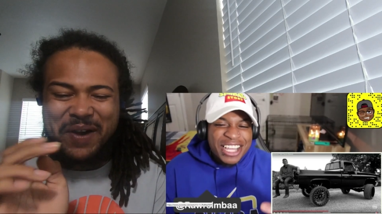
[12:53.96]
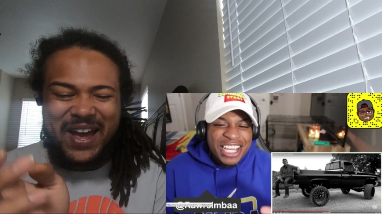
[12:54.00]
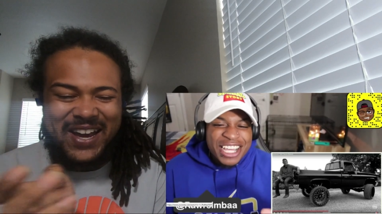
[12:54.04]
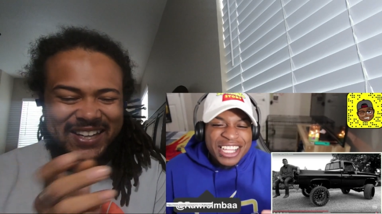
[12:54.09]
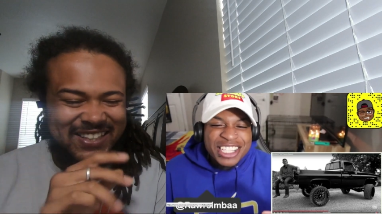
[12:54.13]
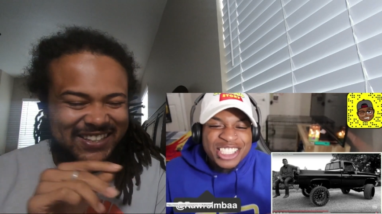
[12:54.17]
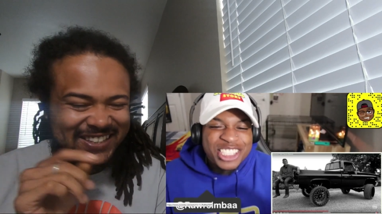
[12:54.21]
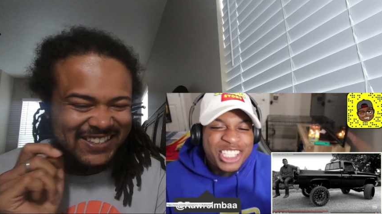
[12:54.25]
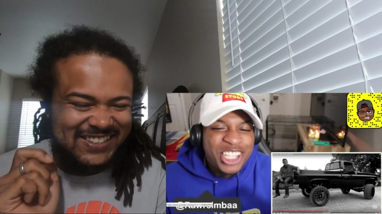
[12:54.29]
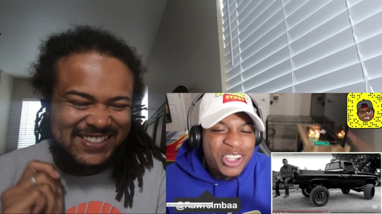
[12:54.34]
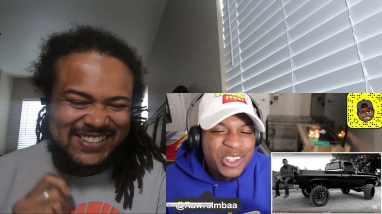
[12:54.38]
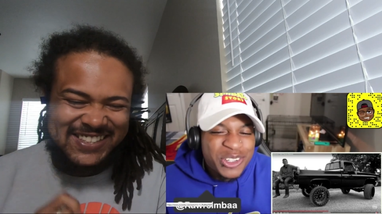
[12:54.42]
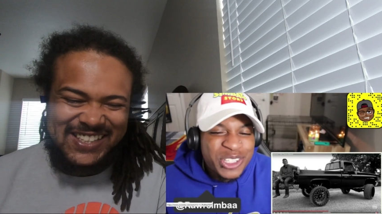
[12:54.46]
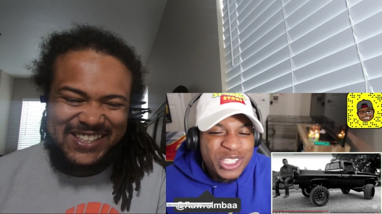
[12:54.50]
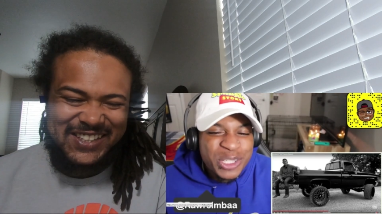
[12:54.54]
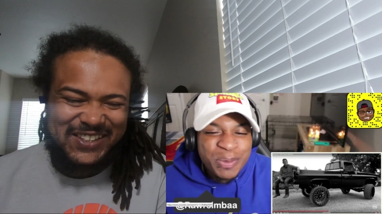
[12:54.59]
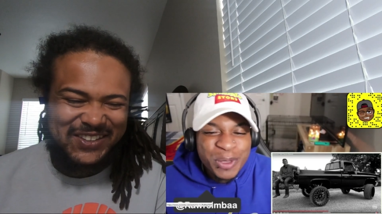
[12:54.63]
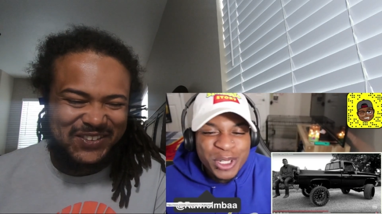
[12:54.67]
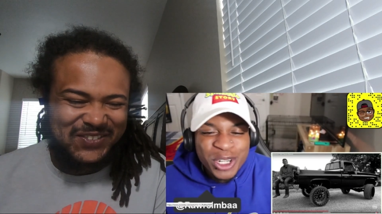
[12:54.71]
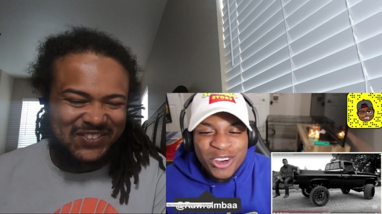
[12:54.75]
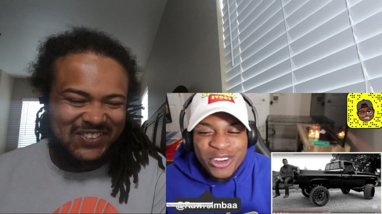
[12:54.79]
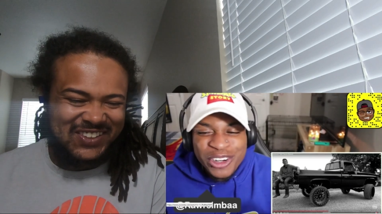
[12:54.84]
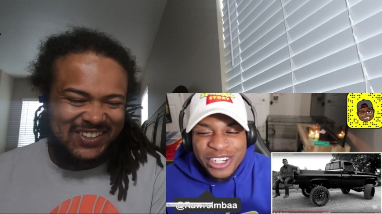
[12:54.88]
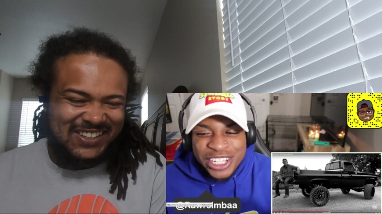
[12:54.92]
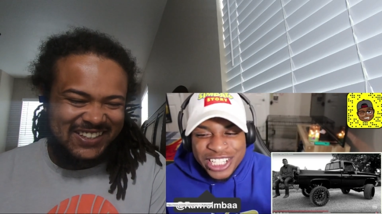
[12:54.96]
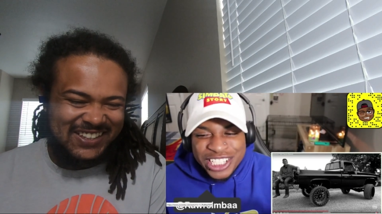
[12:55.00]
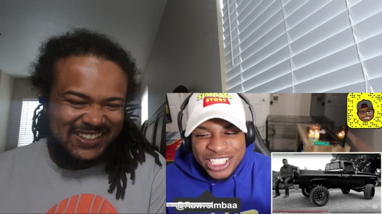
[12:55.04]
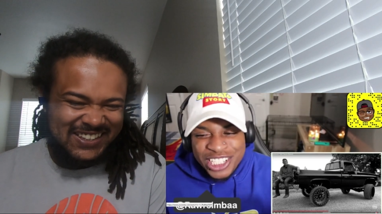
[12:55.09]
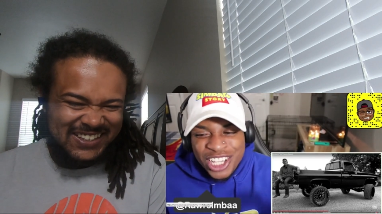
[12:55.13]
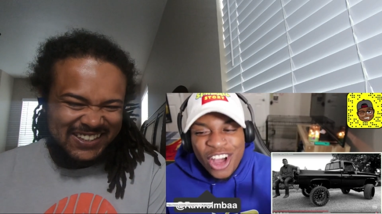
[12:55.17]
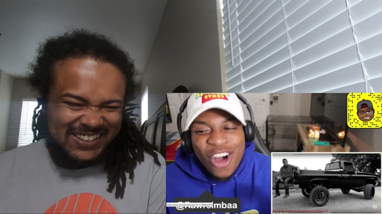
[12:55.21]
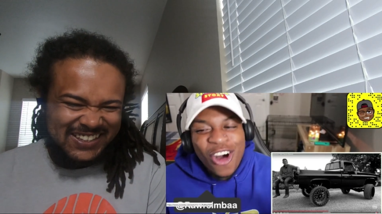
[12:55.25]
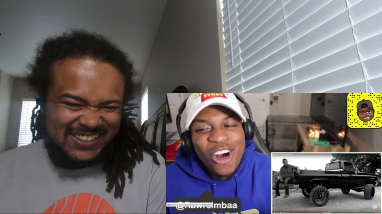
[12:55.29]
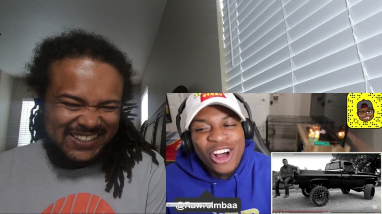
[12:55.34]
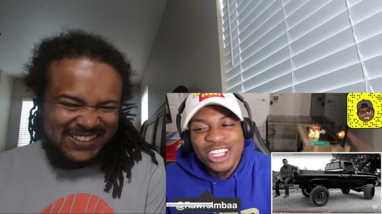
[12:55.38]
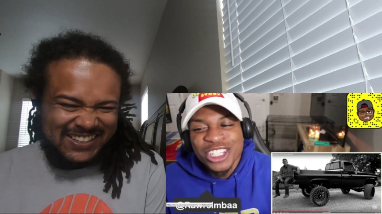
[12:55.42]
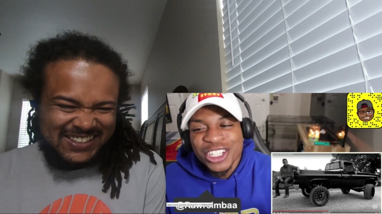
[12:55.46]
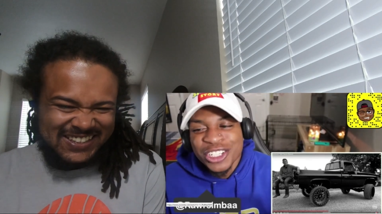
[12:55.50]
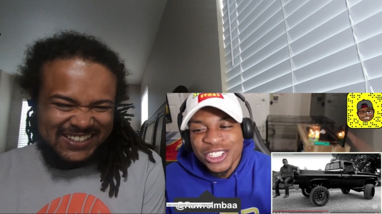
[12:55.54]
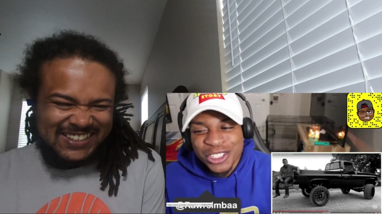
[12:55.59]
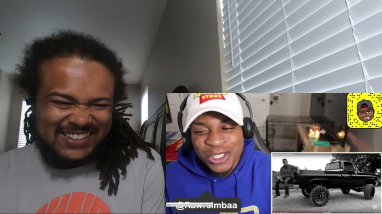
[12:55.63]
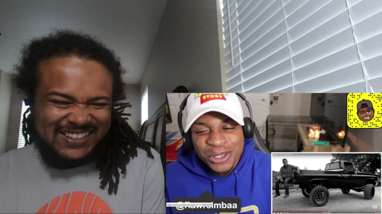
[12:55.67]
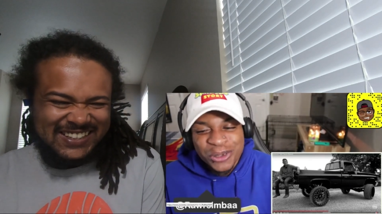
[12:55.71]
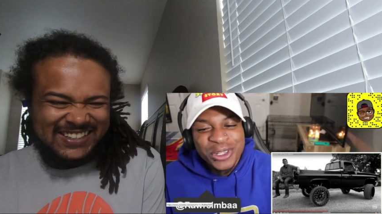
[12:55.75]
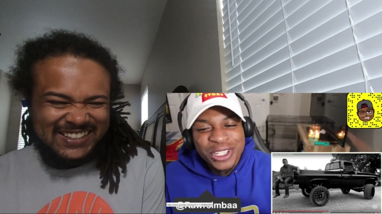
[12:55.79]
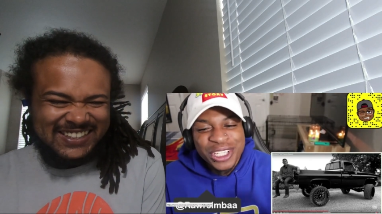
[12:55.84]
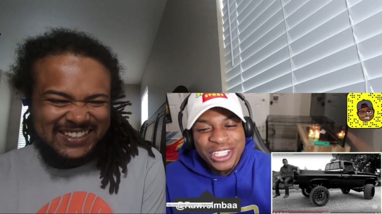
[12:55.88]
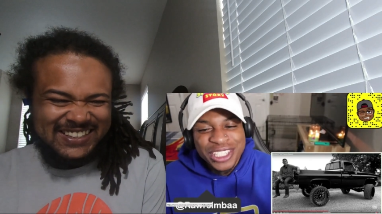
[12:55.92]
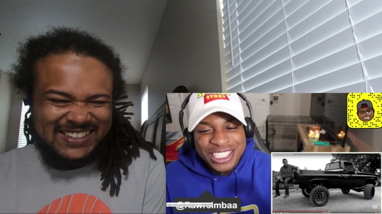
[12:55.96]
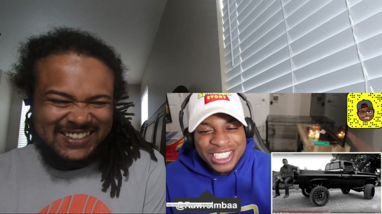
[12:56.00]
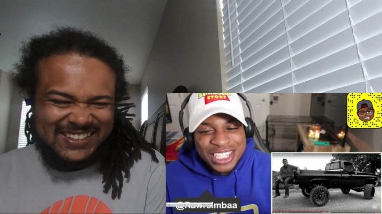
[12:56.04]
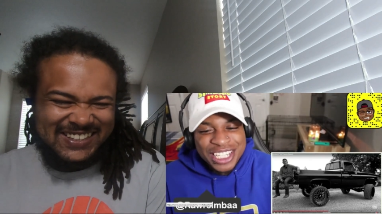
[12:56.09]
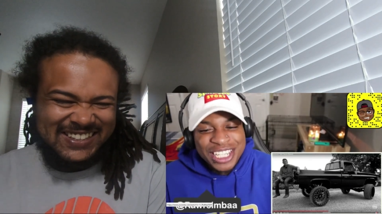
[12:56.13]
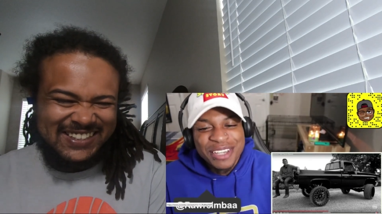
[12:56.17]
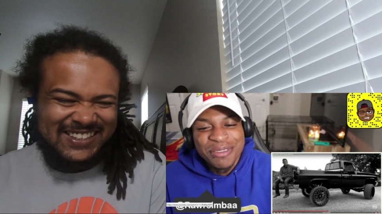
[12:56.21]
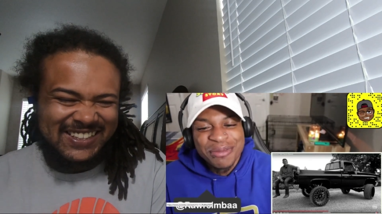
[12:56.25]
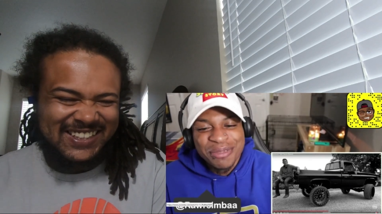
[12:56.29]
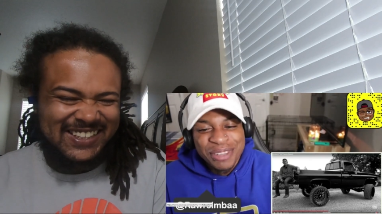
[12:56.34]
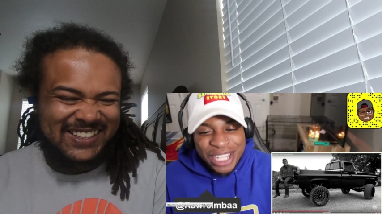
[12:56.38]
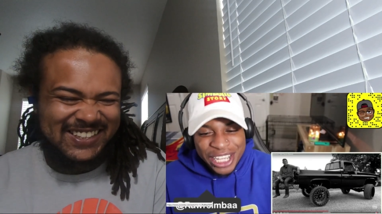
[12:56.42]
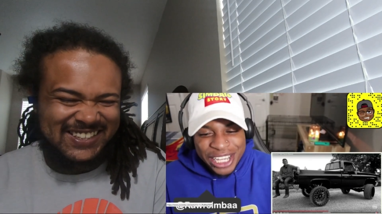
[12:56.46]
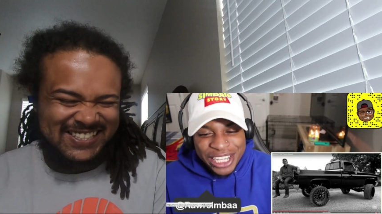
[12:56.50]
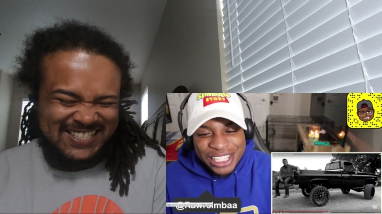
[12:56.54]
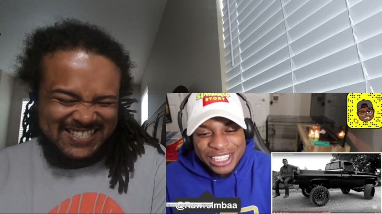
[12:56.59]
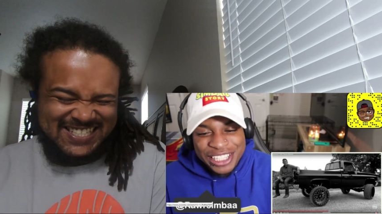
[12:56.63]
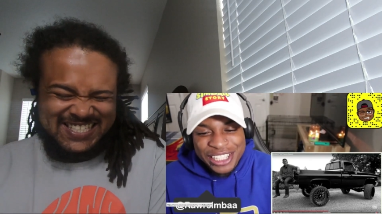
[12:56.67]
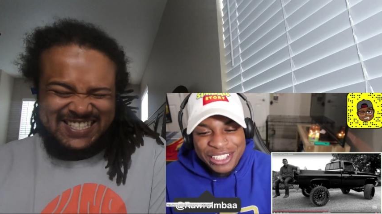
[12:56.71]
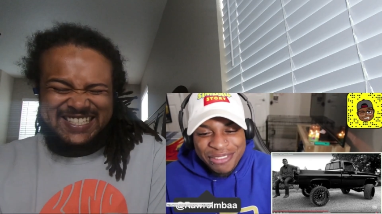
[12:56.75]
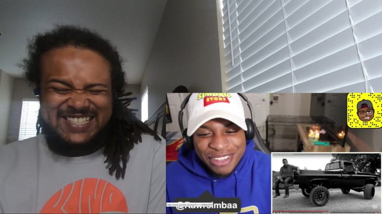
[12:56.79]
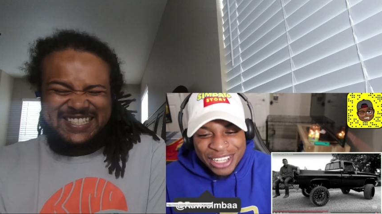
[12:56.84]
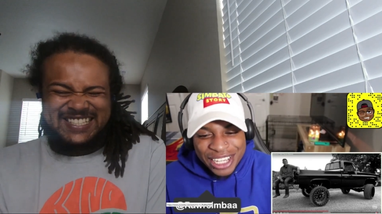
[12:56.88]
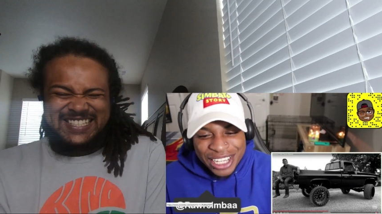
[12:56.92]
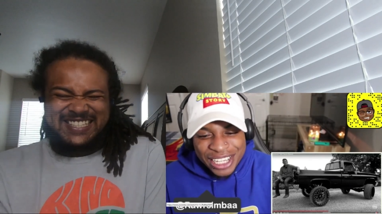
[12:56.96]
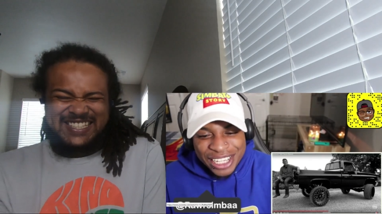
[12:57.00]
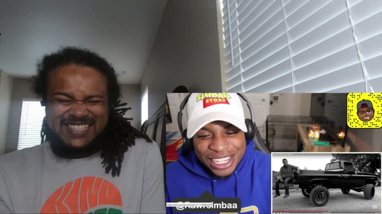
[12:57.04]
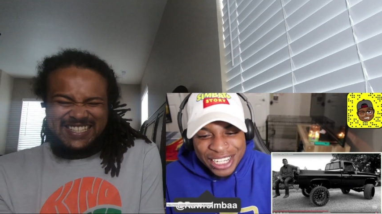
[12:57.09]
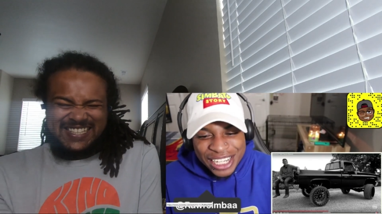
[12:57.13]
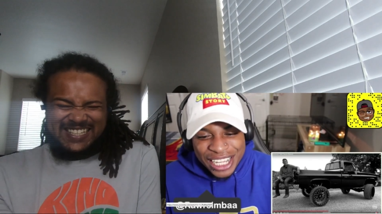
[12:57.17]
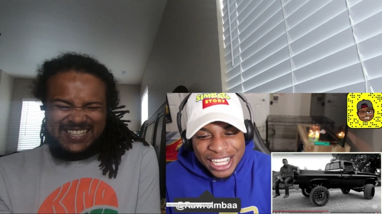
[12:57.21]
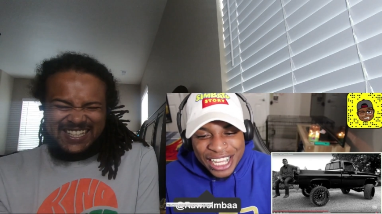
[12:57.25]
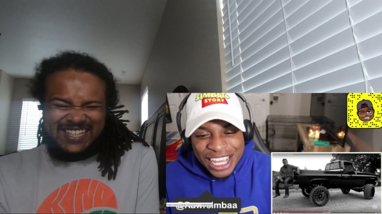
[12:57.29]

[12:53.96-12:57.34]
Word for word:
Speaker 1: back and continue. Church been on his Call of Duty tip lately, man.